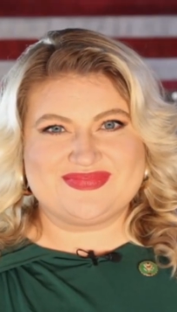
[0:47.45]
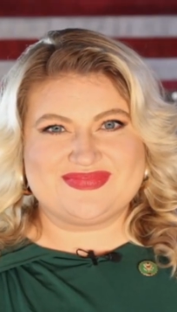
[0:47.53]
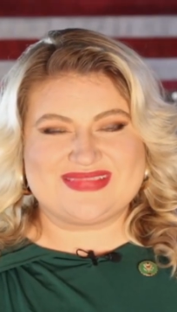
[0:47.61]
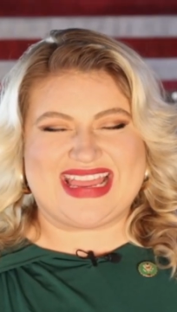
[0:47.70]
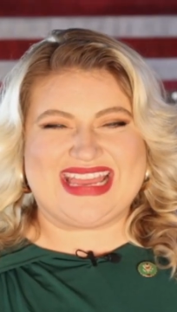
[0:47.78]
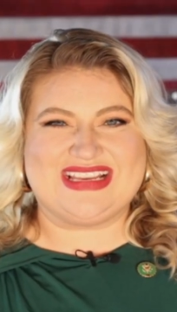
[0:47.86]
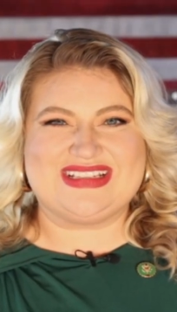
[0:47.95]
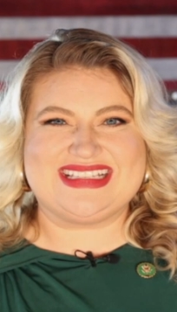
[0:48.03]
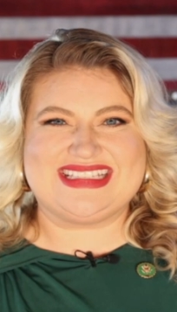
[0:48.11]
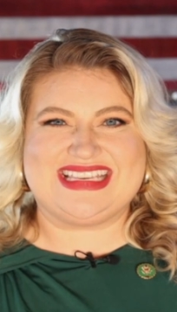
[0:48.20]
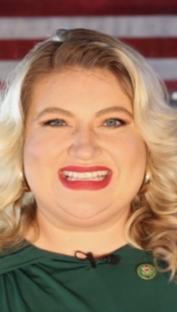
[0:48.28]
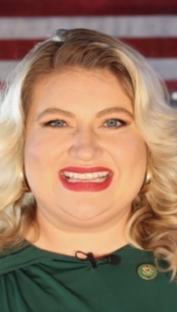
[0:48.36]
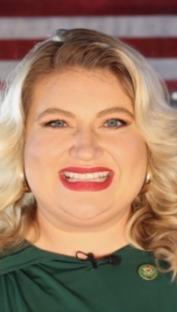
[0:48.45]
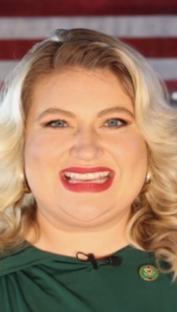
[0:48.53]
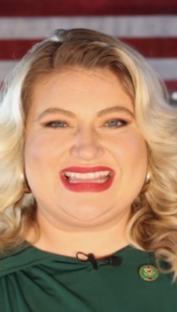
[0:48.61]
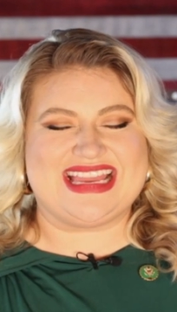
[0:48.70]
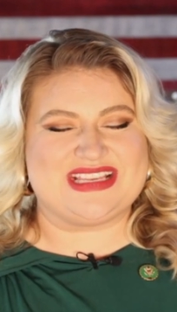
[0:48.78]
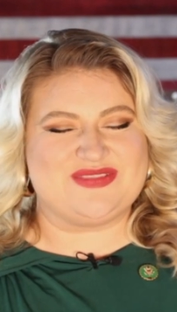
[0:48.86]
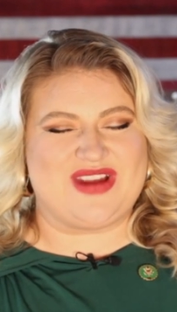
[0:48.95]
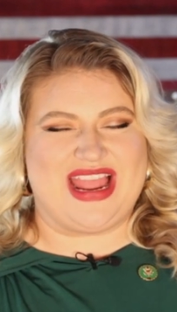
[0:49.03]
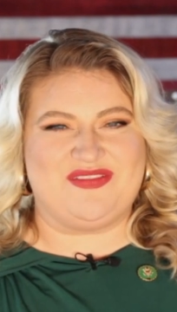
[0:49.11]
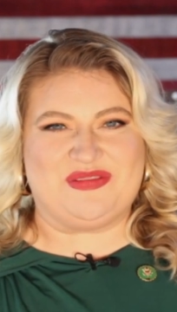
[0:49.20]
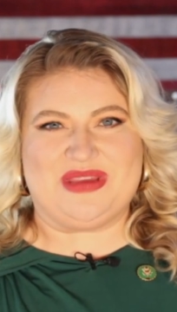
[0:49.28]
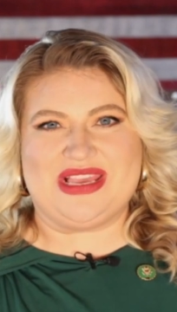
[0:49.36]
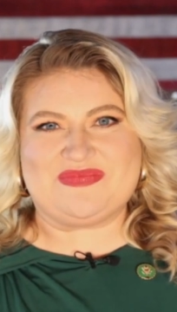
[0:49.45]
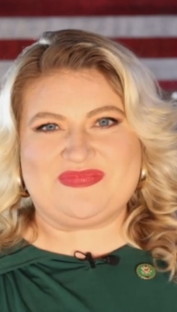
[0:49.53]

Hey, good to see you, Lyndsay. Thanks for having me.